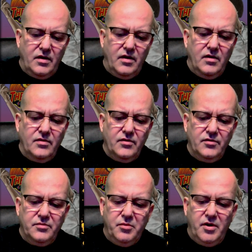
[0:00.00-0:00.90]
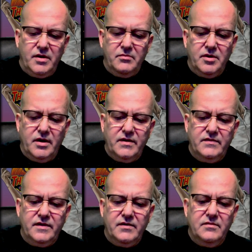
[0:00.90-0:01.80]
all those bottom lines
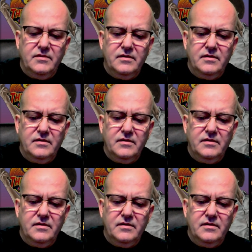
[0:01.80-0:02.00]
out.